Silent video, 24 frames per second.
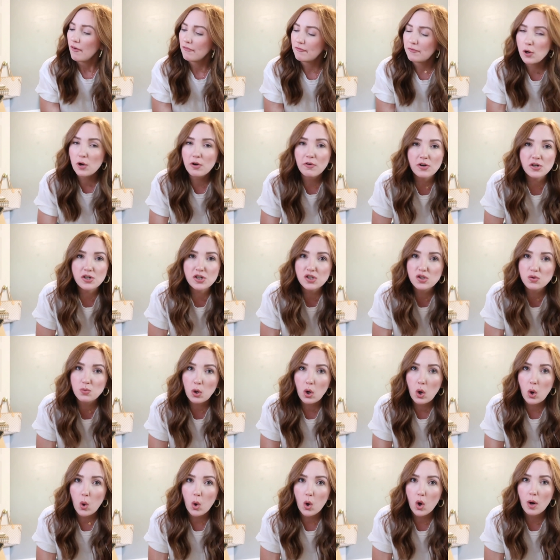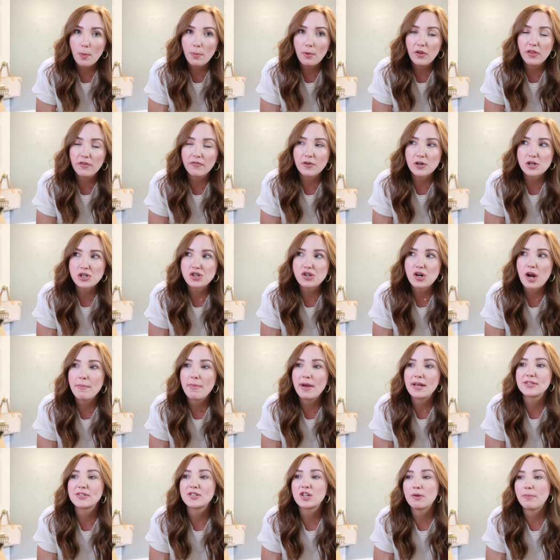food aversions were horrible the first
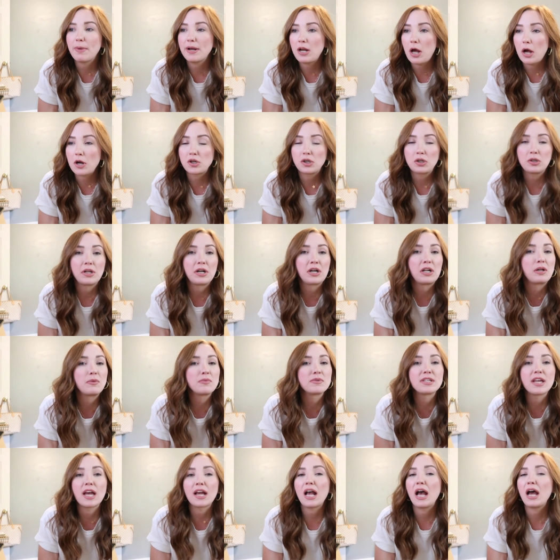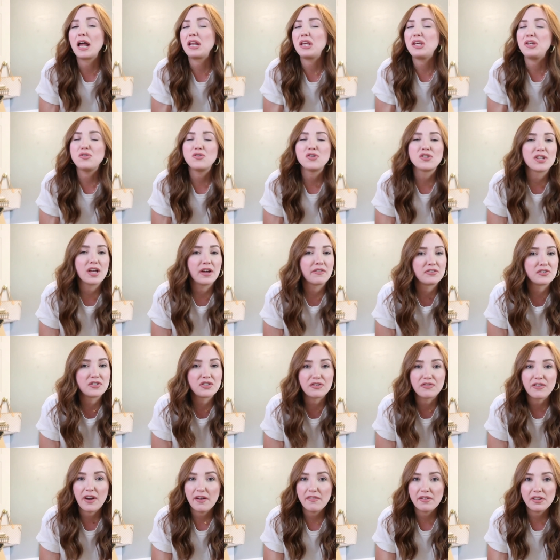trimester. My doctor literally was like, honey, you just have to
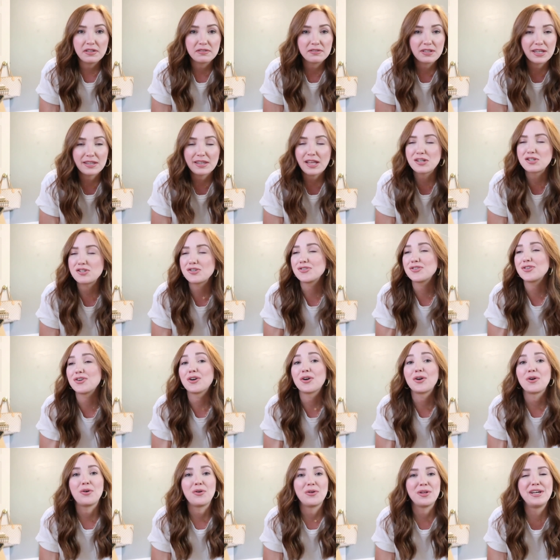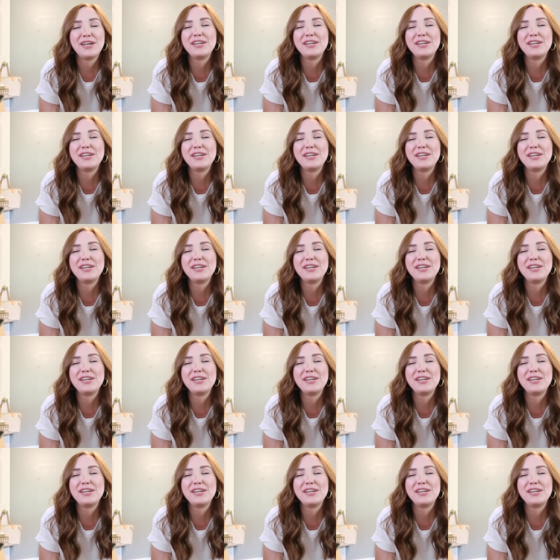survive it. Like that's just our goal.